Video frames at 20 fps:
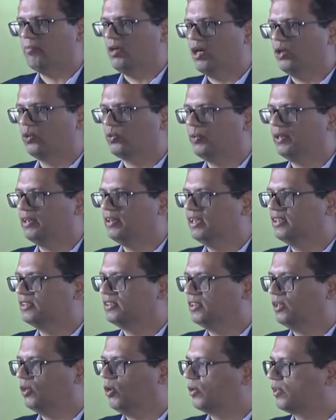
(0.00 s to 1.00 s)
out with
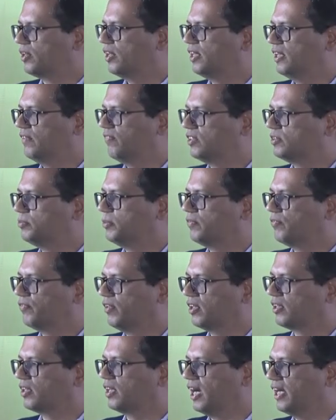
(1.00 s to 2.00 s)
these alternate investment
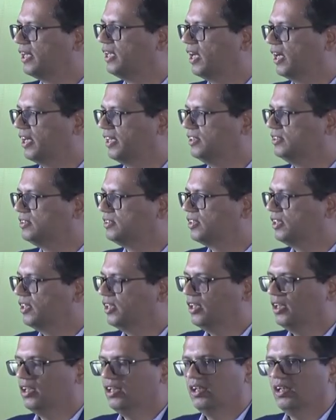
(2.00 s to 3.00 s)
fund guidelines,
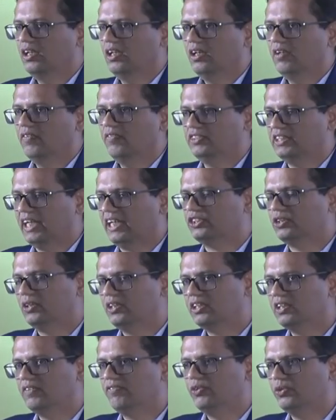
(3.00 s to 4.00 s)
which
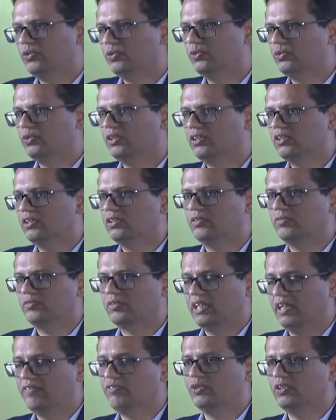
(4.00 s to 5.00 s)
actually give you the,
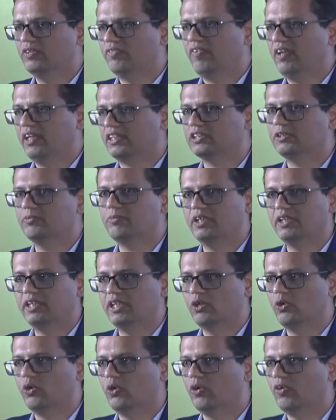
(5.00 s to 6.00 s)
gave you the
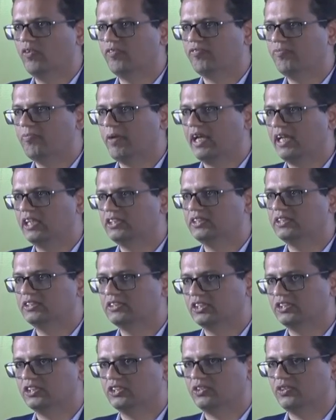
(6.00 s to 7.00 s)
flexibility of managing
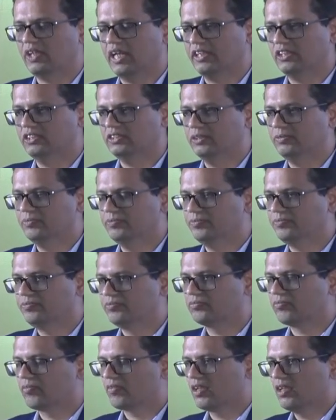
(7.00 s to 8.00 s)
such a strategy.
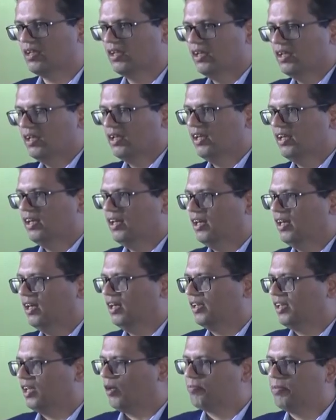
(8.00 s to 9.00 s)

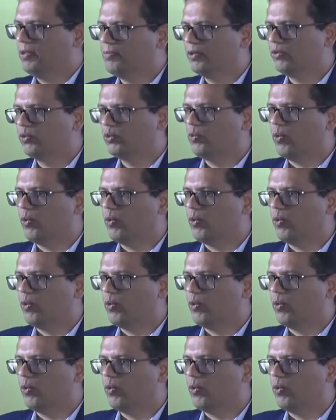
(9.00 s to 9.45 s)
Uh, now, people would